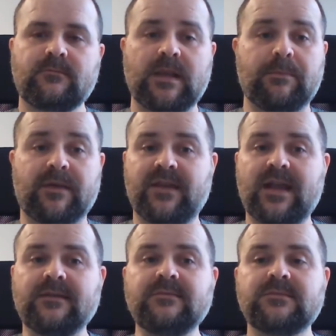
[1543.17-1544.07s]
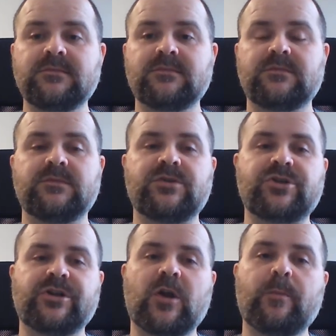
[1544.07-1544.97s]
But then
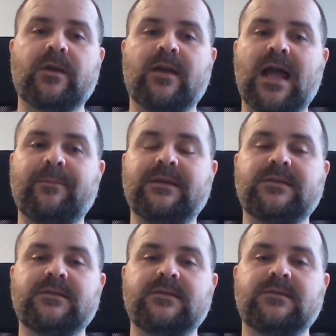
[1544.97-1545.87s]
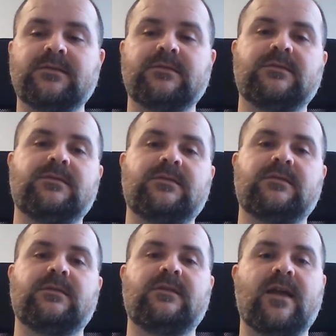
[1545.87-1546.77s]
Chernobyl happened.
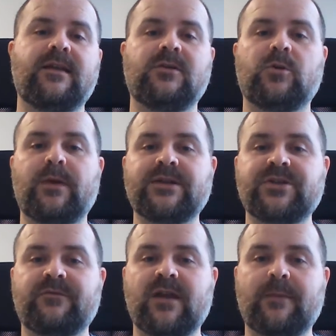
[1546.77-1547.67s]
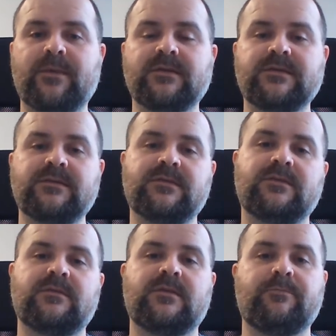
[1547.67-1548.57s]
Then Gorbachev happened,
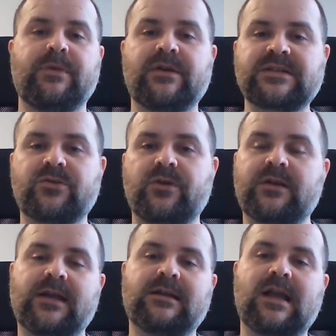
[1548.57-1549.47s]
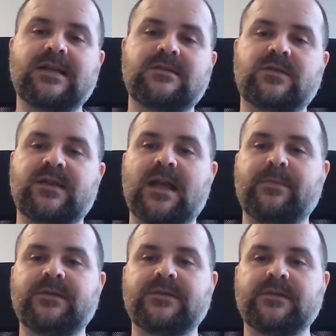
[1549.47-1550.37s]
and Perestroika and Glasnost
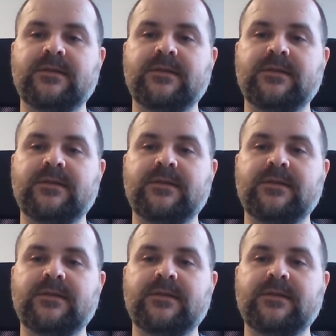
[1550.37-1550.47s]
happened.